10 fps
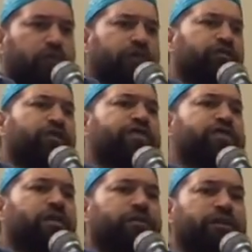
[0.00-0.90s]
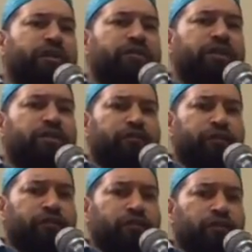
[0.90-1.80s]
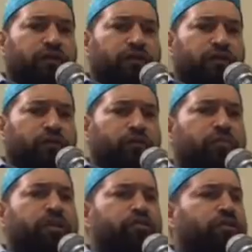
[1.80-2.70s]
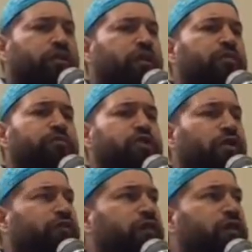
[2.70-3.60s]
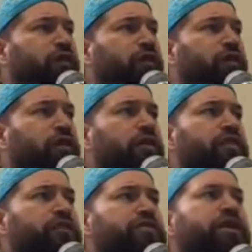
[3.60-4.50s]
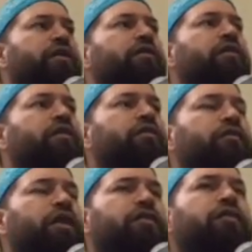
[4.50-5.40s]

This is something that they differed. We mentioned that Imam Shafi'i said that